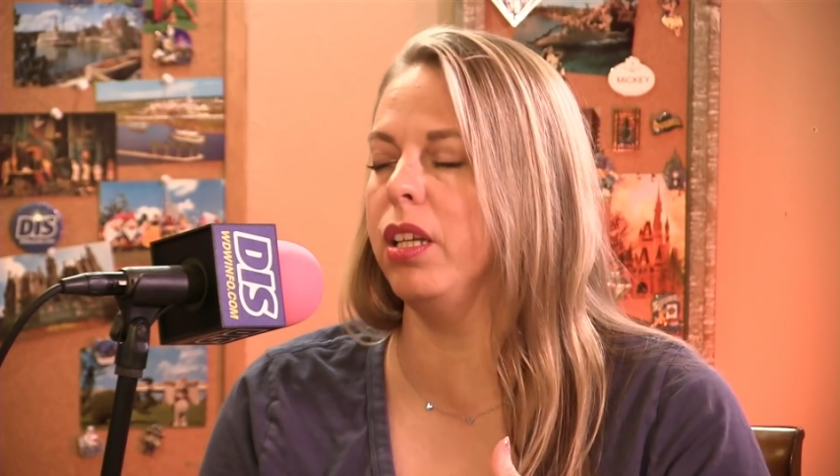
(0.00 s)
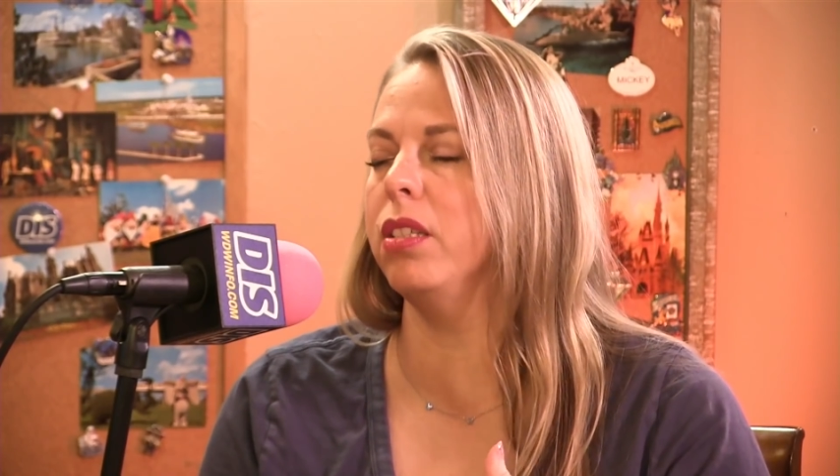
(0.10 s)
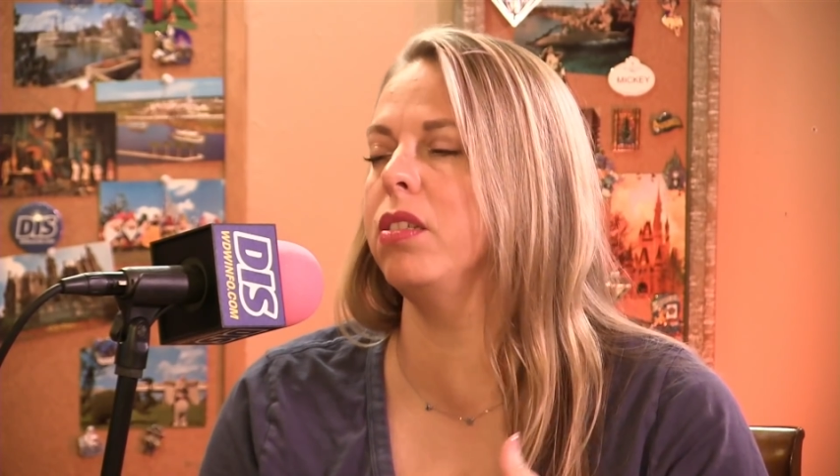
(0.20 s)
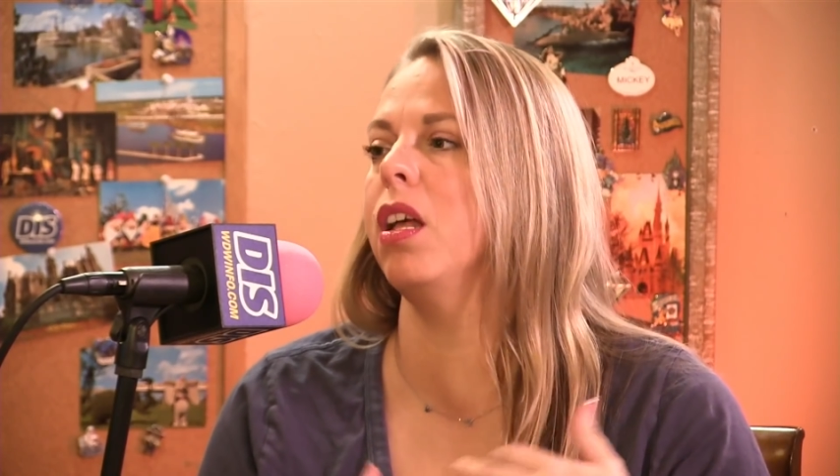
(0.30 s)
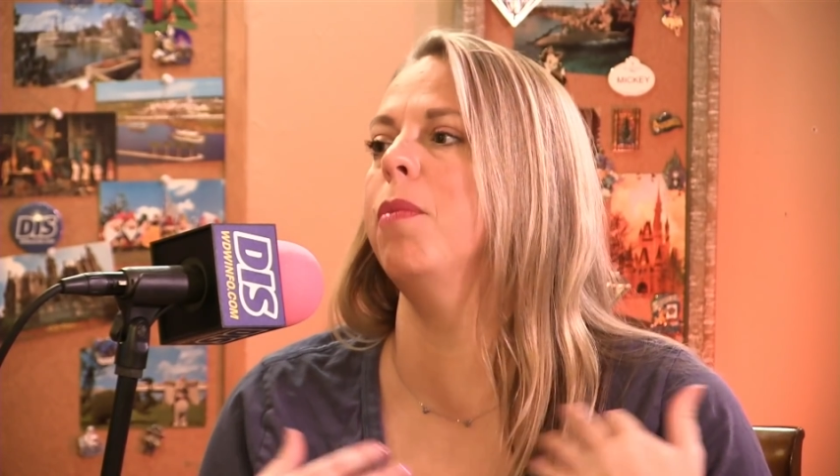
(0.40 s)

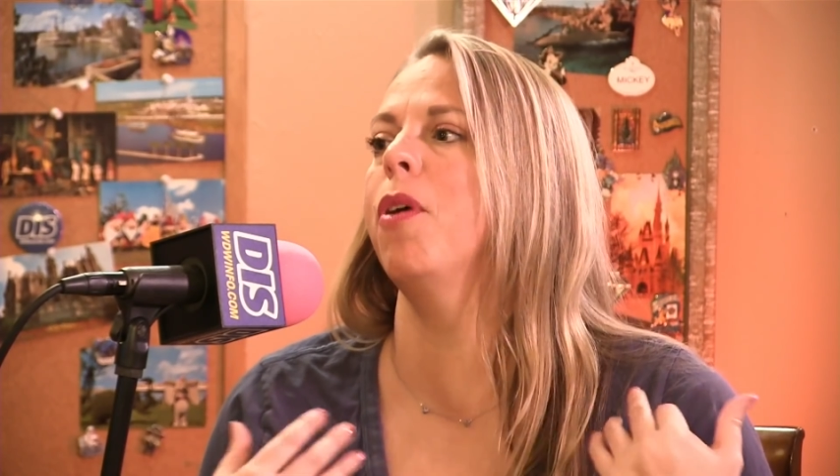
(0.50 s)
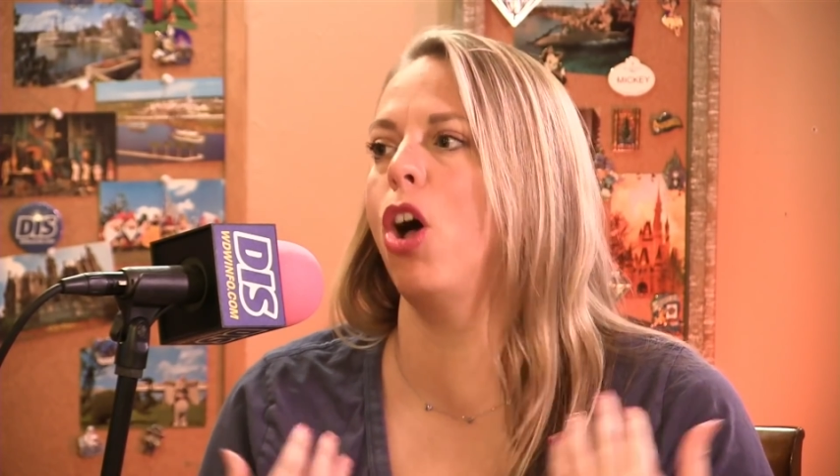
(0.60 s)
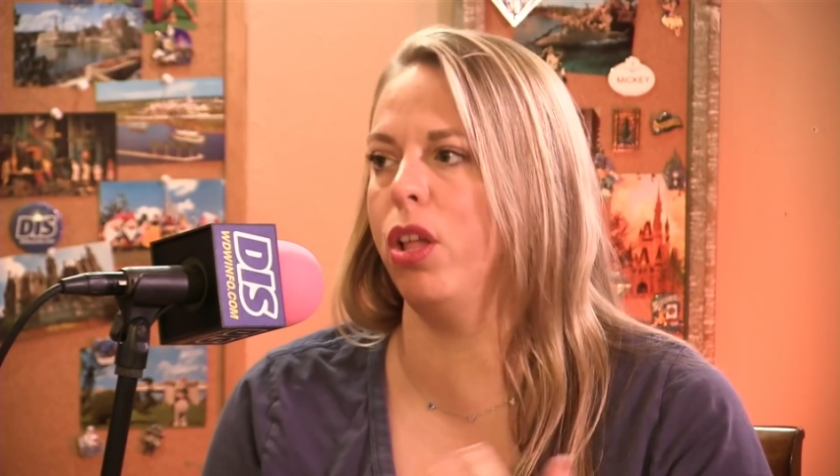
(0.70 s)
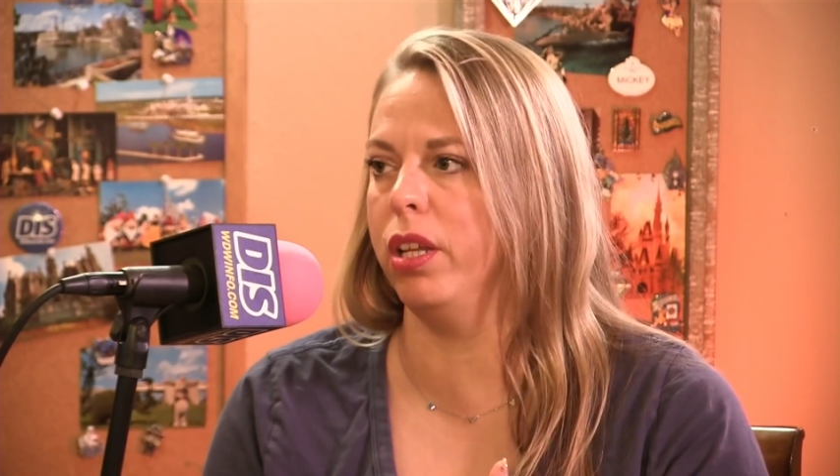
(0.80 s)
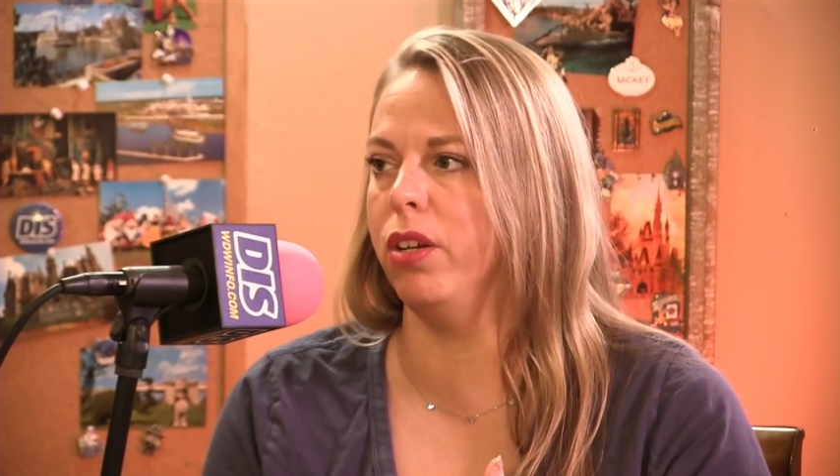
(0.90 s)
kids club
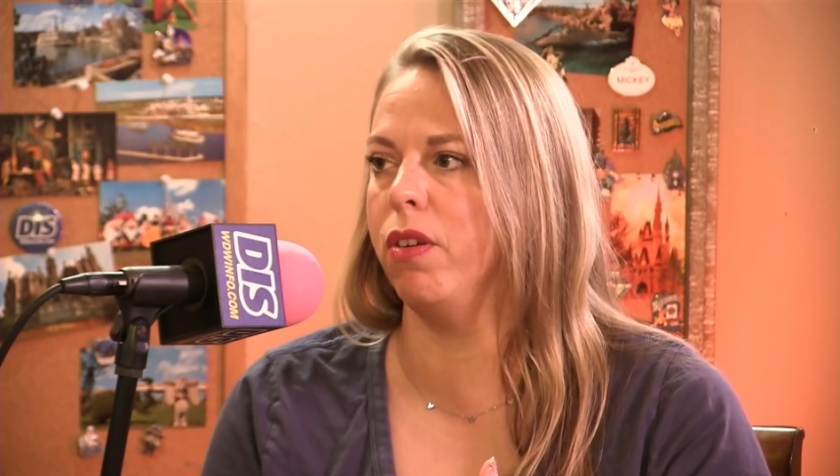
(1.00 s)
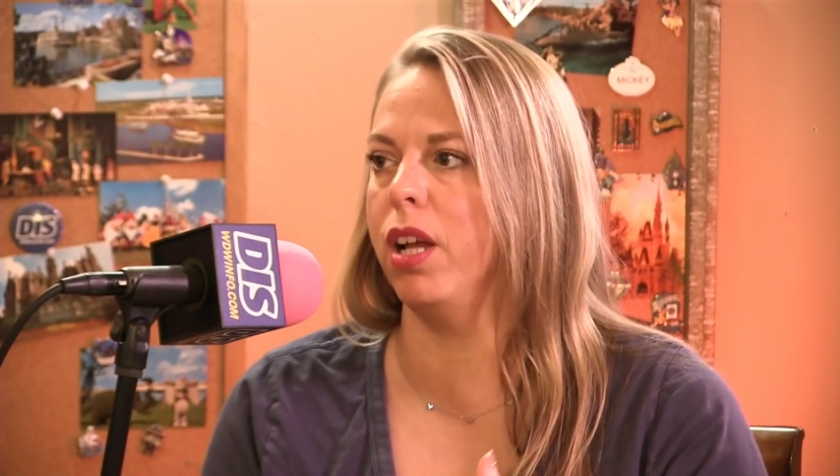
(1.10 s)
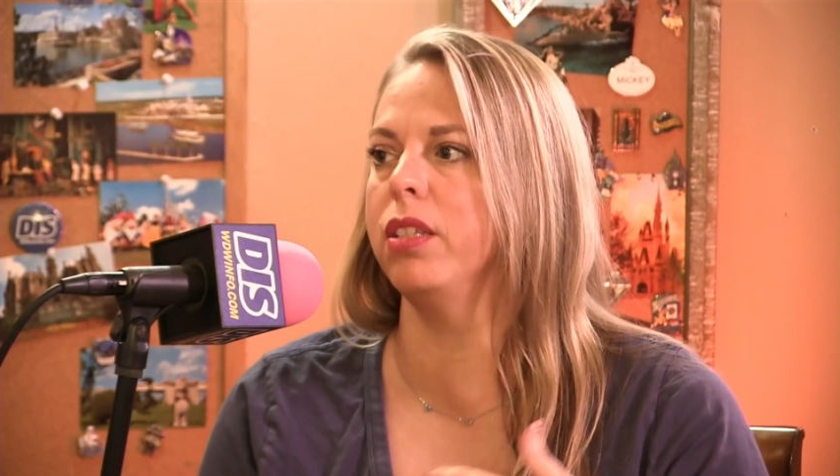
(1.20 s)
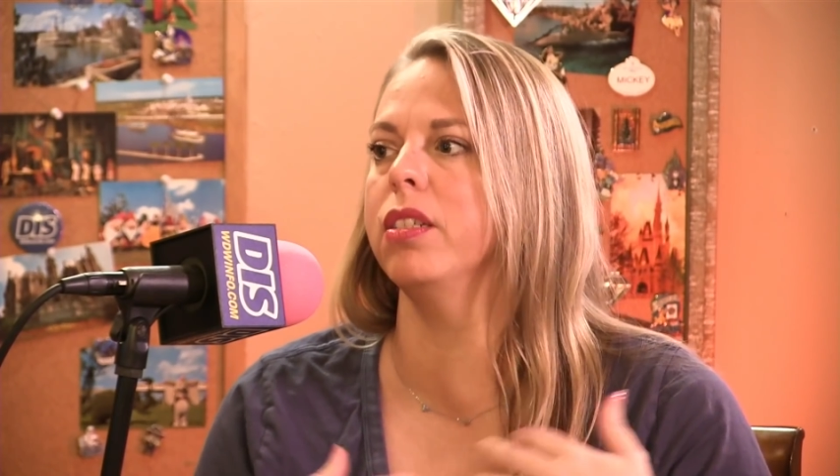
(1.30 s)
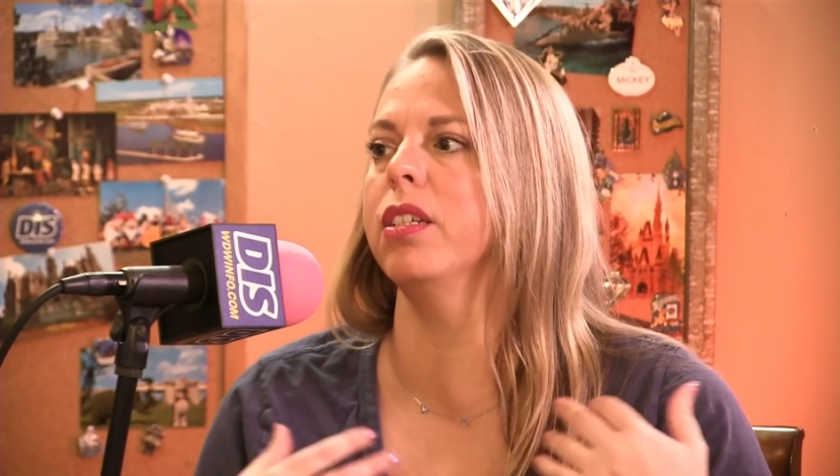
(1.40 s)
all
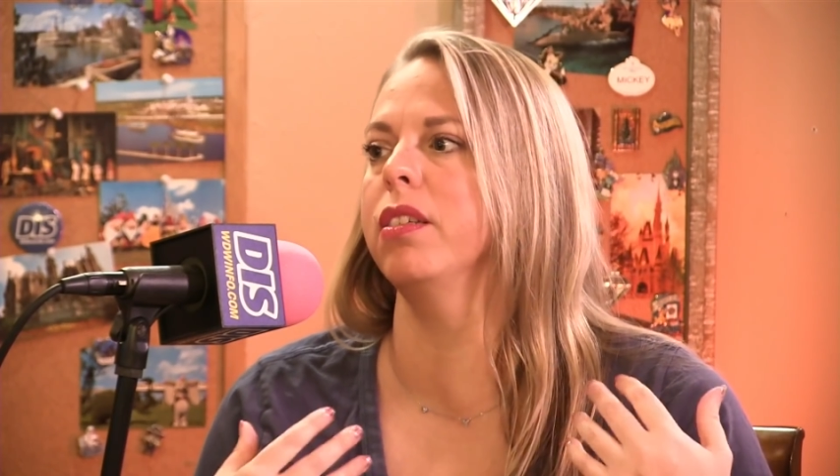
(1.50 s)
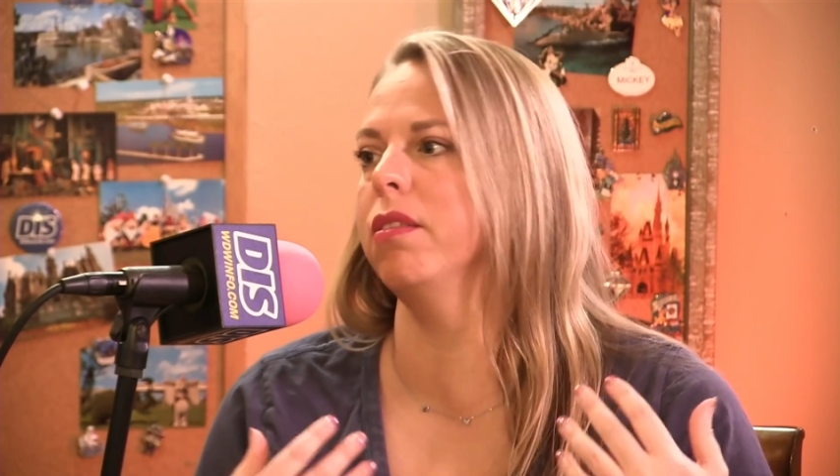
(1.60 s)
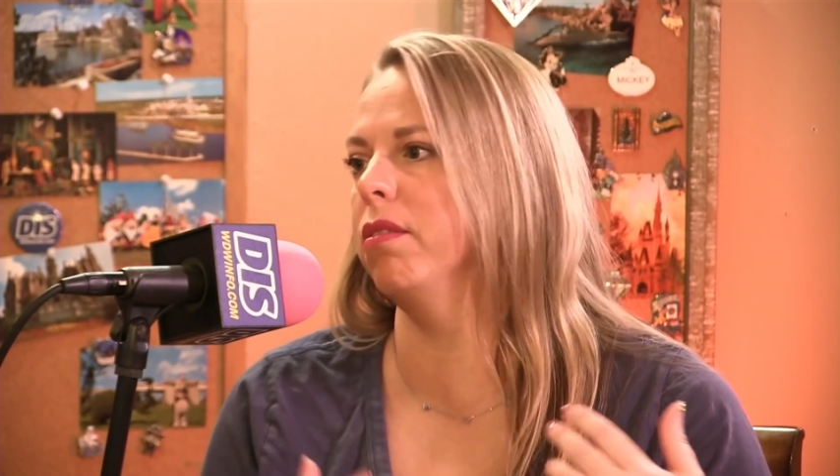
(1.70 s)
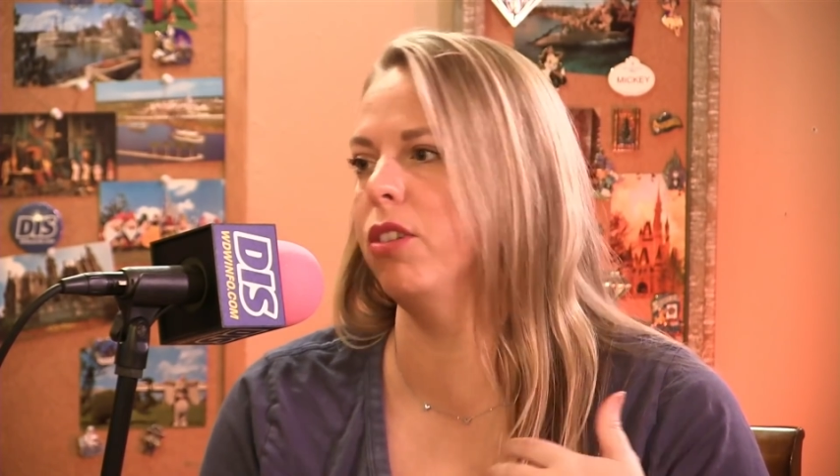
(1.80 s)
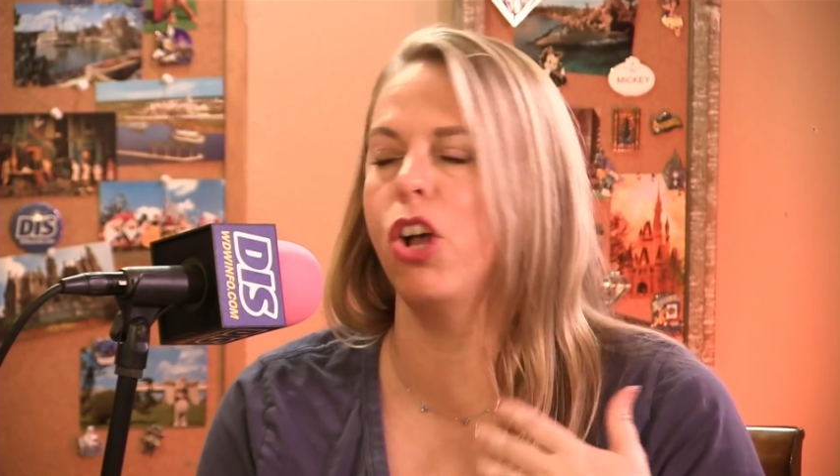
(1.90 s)
interacting